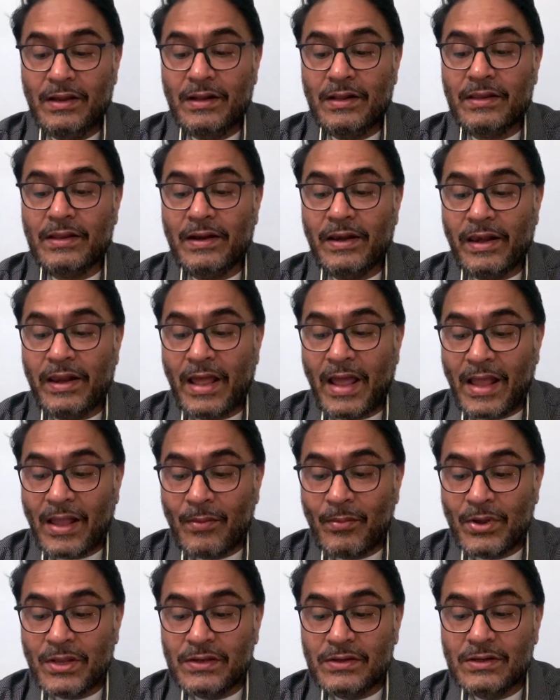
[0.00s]
The
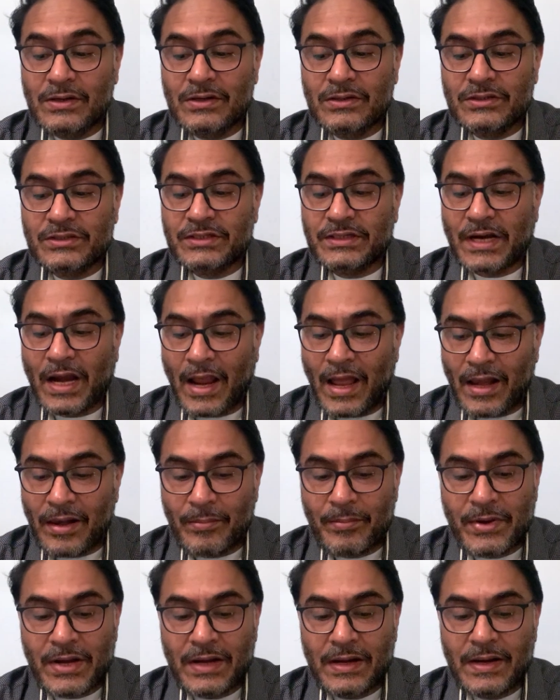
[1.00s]
language shall
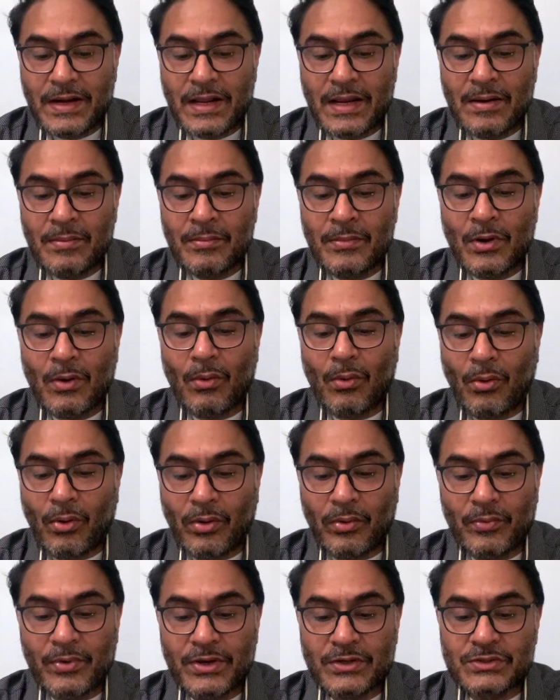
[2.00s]
be deemed
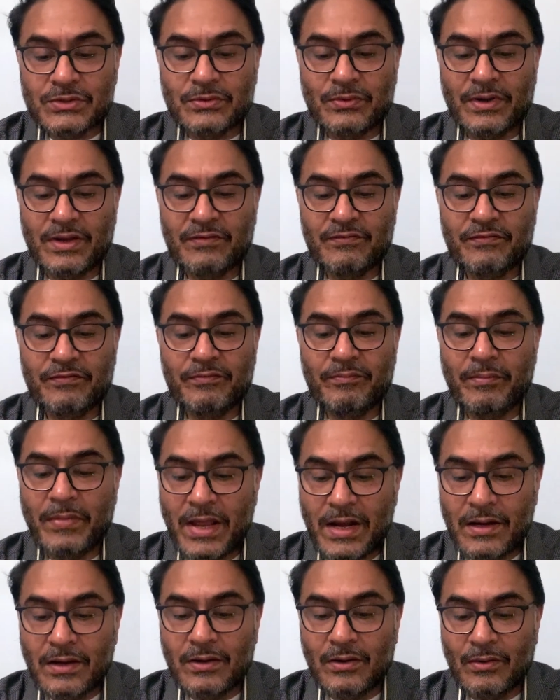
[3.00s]
always to have
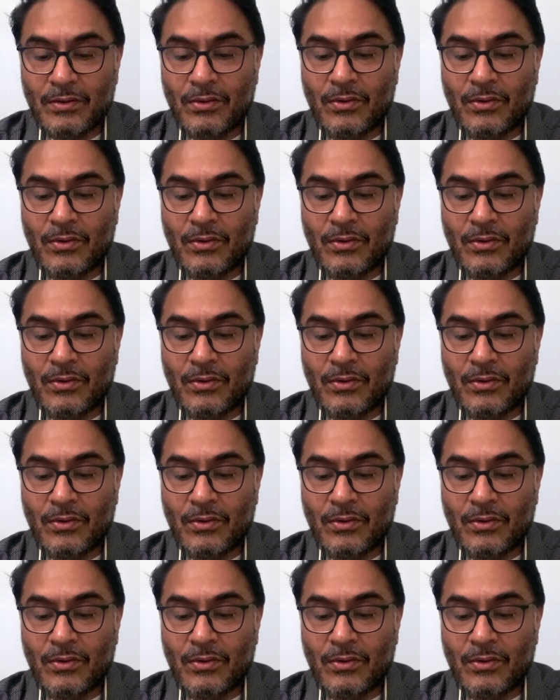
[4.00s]
meant